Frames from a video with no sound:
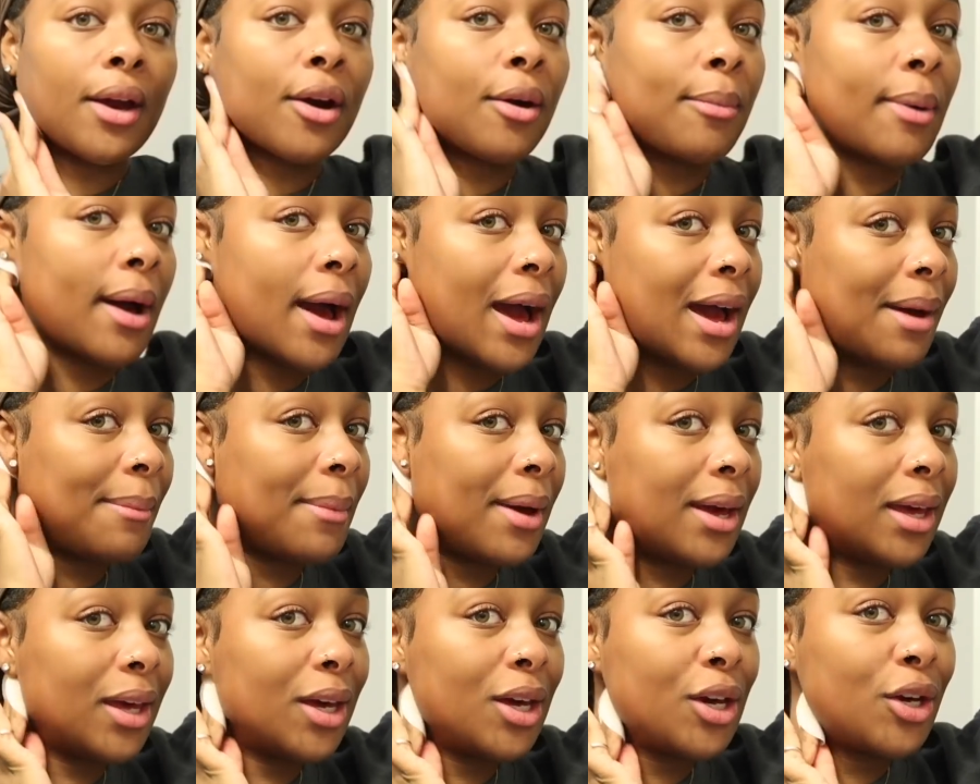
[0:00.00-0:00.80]
i go behind
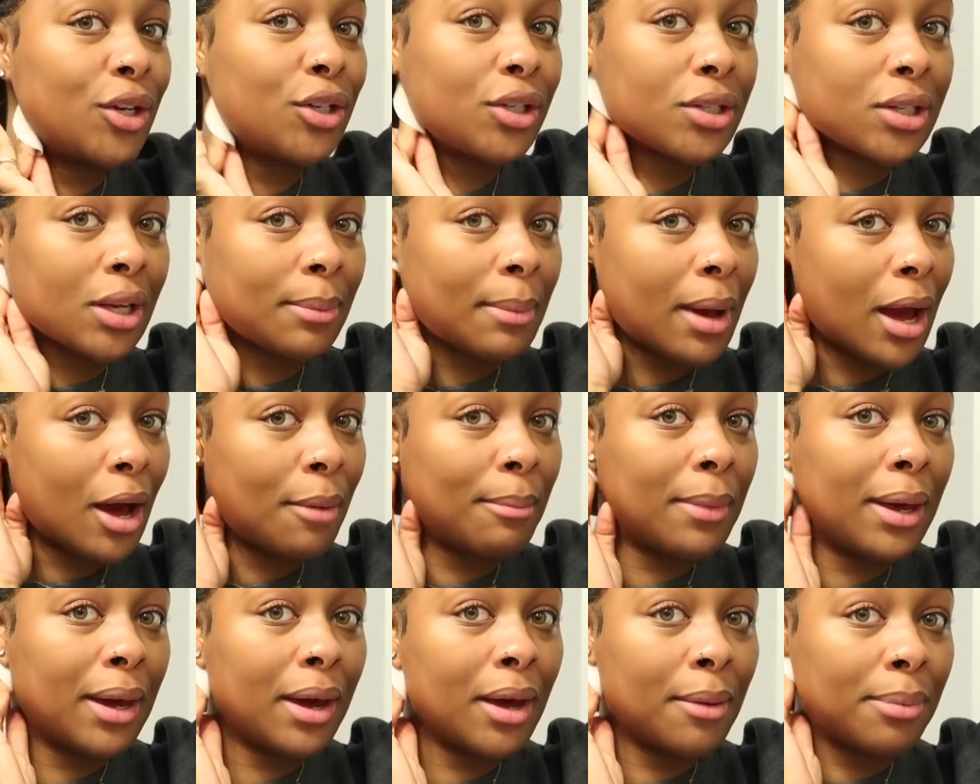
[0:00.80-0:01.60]
my ears somehow
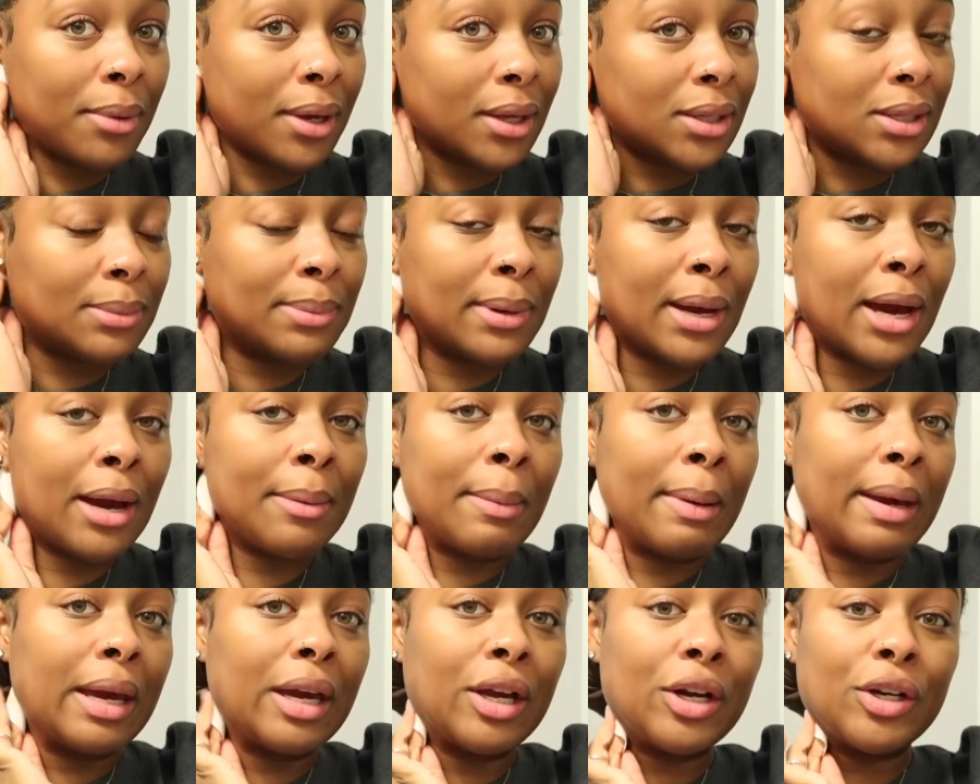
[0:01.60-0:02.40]
makeup gets
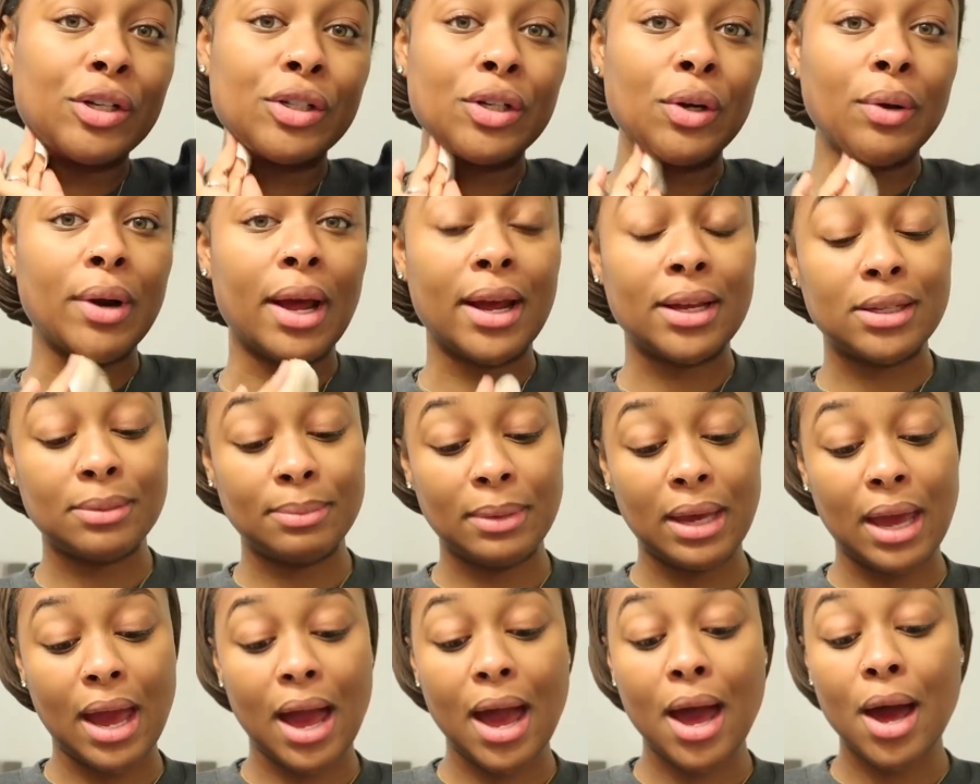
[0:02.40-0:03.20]
behind my ears don't ask
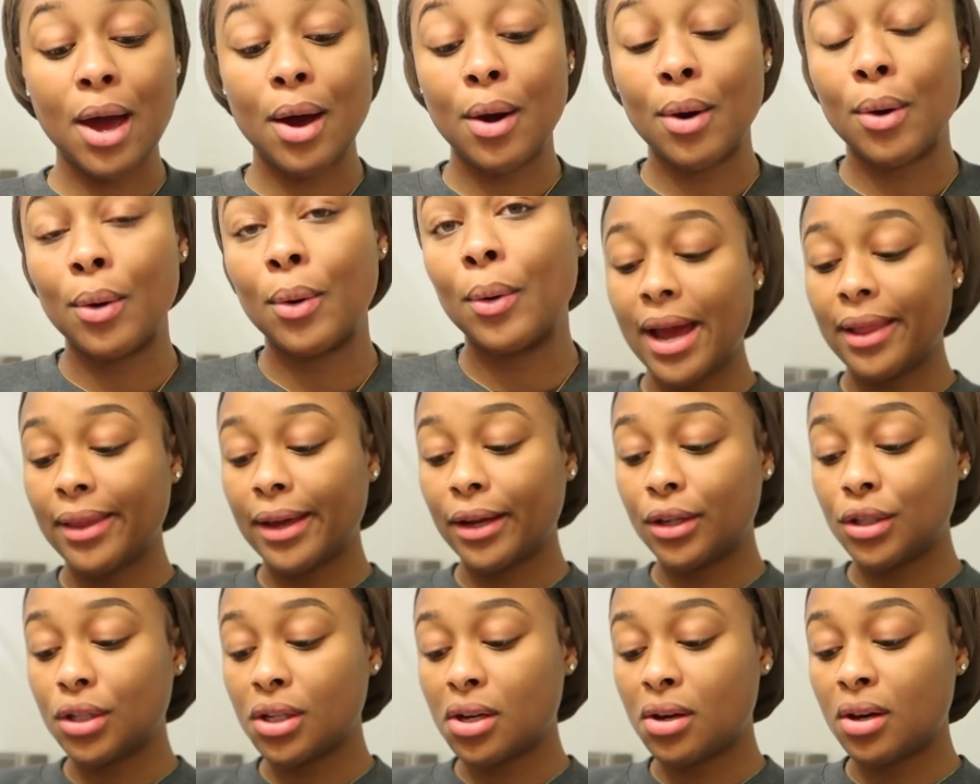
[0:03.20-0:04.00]
me how i
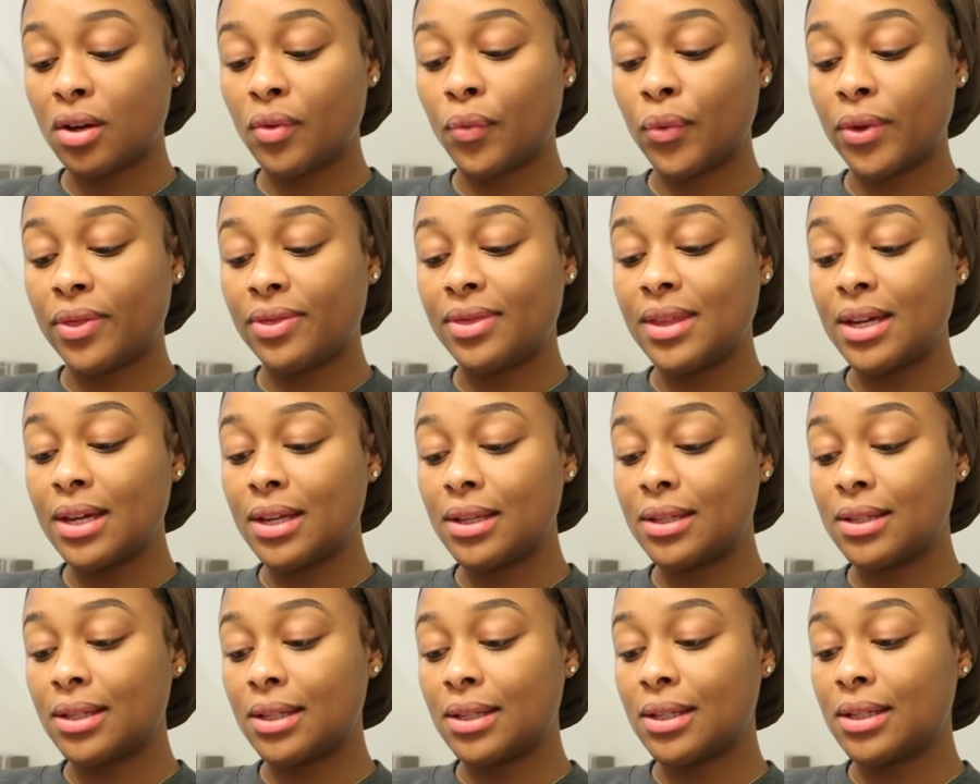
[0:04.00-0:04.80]
like to go in with
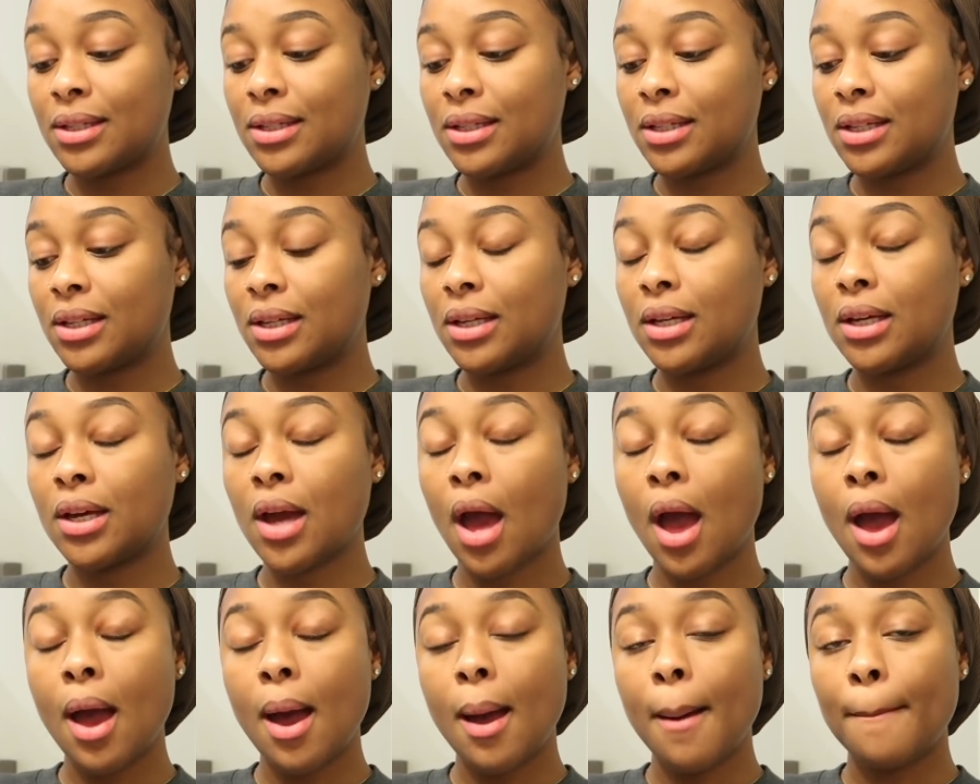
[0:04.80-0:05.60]
this this is
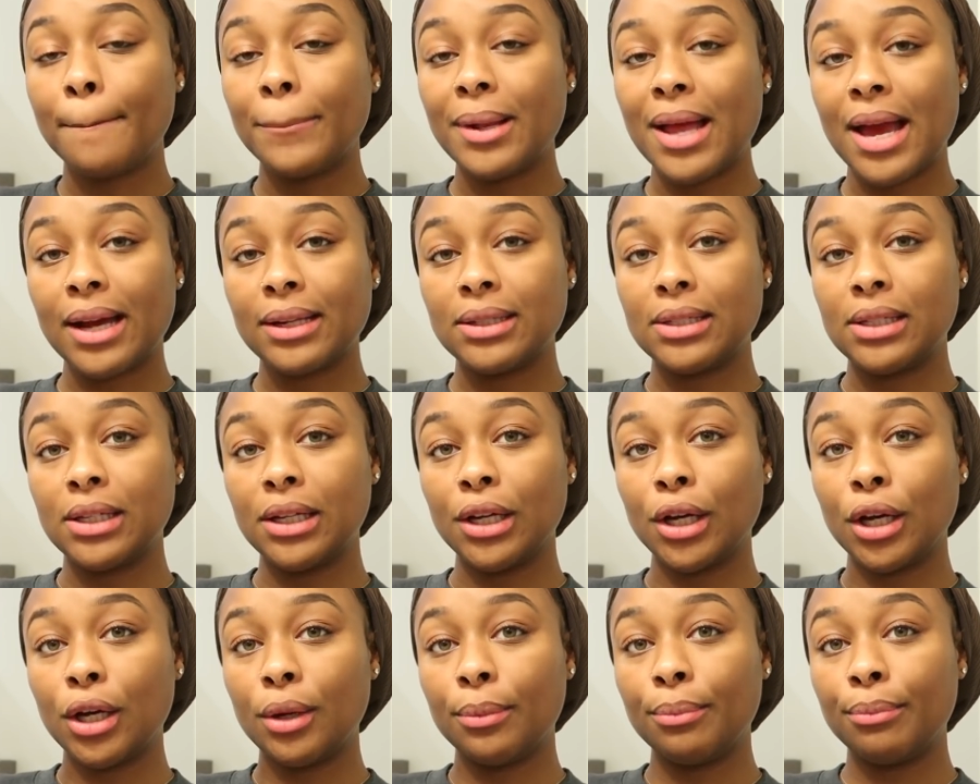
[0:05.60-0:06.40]
the black
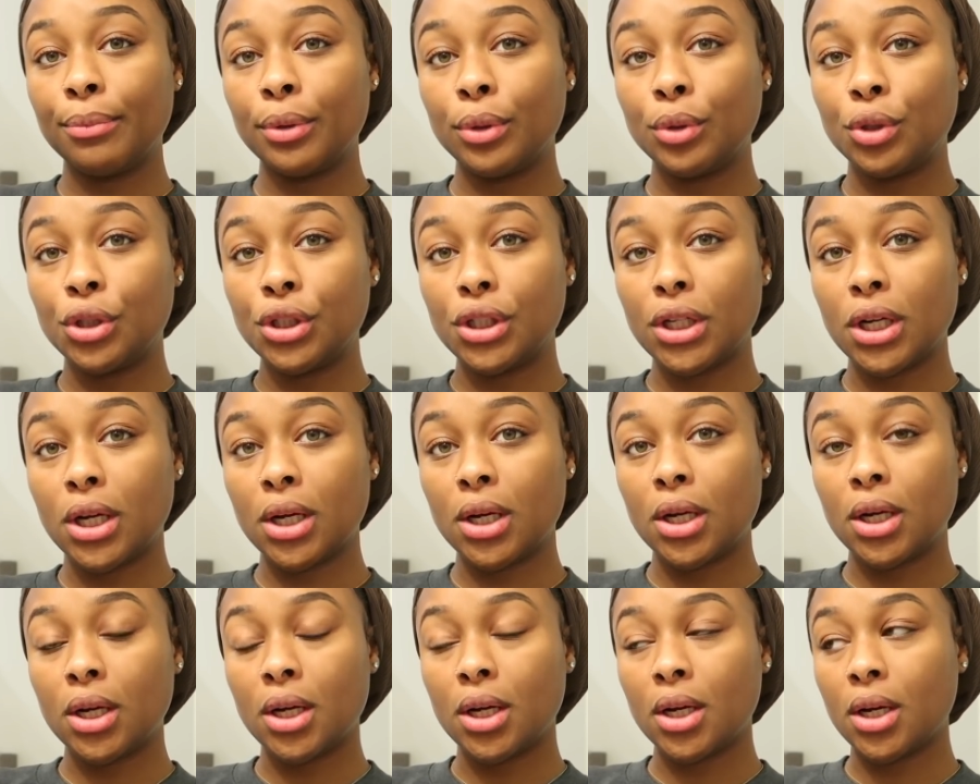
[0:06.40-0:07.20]
tea
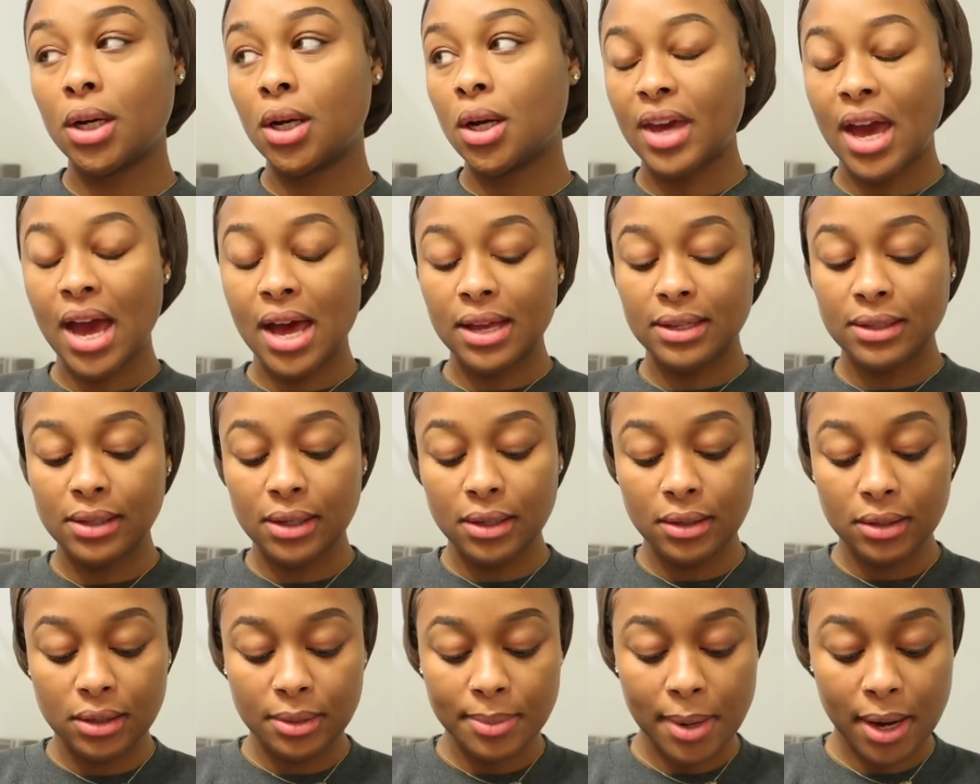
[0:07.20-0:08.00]
kombucha
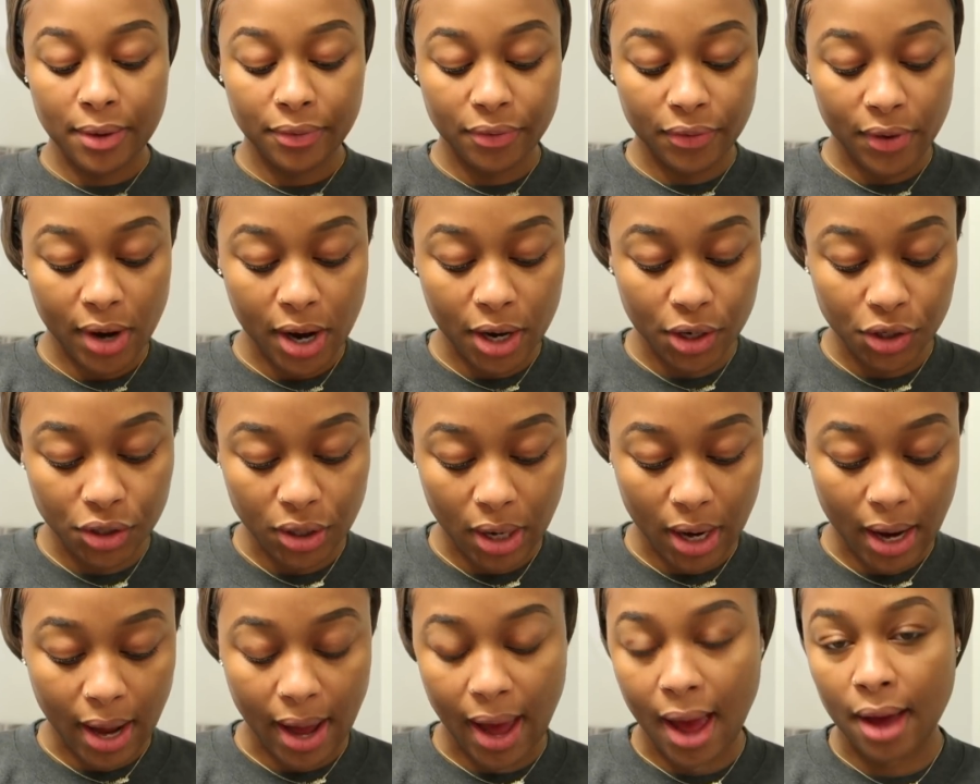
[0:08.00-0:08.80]
essence by fresh
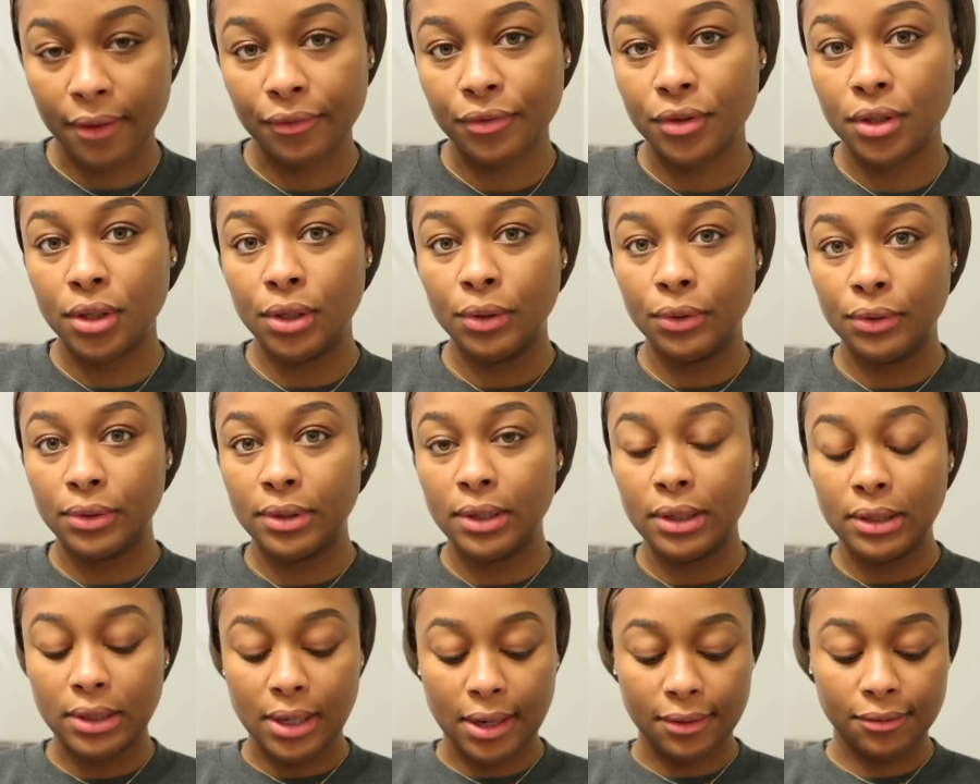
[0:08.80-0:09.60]
i have to use
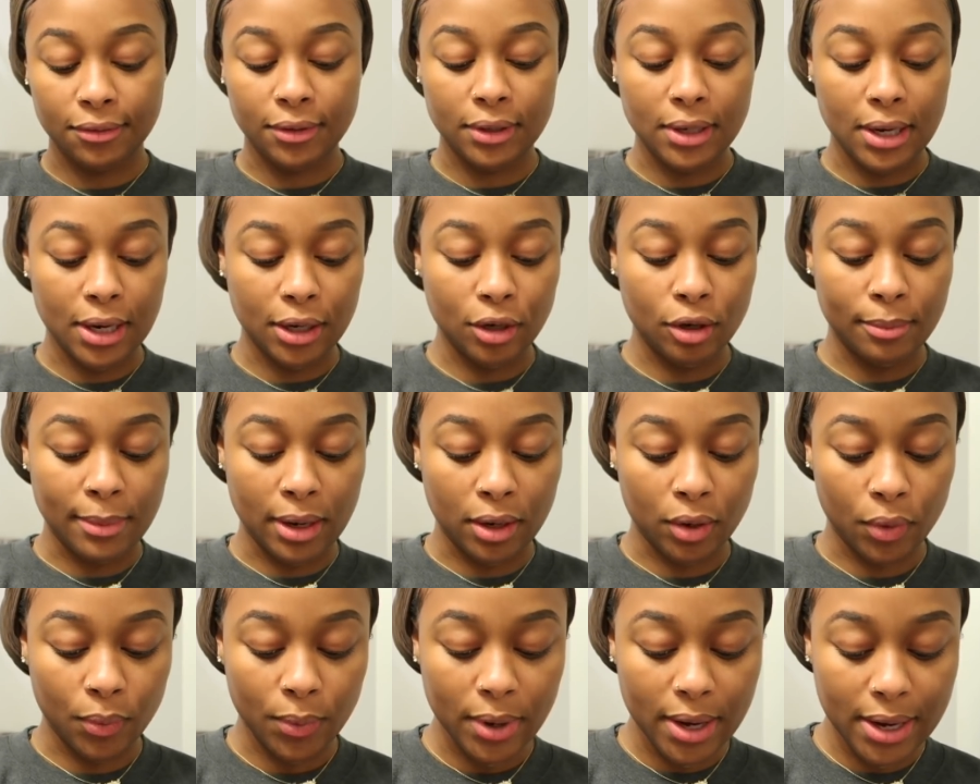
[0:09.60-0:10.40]
this every day no
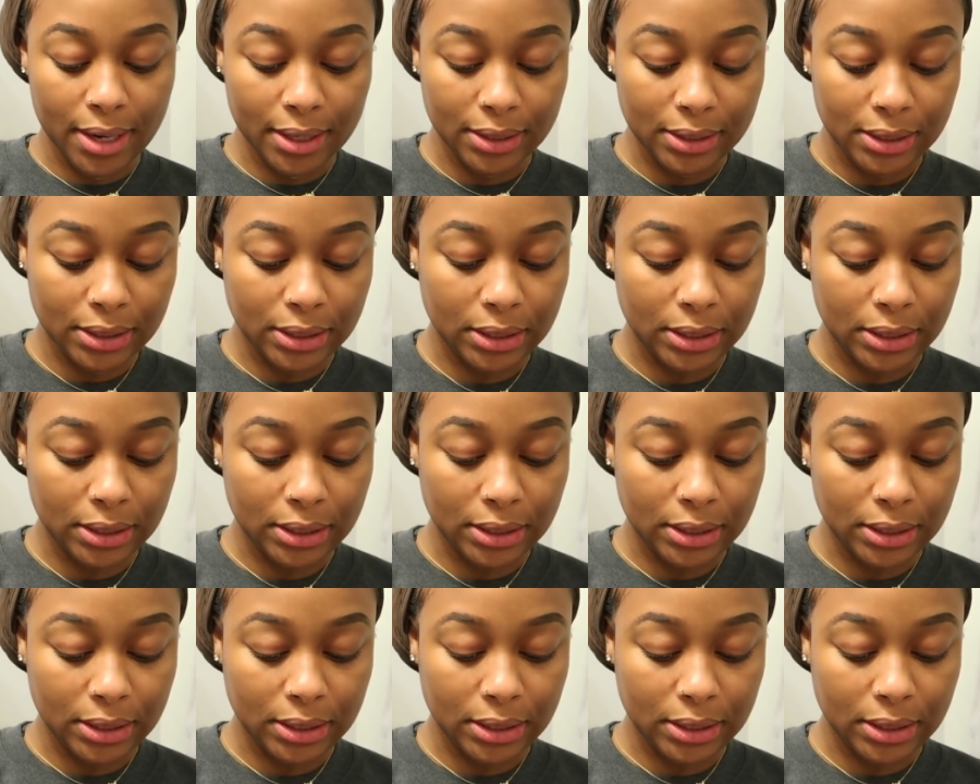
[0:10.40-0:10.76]
matter what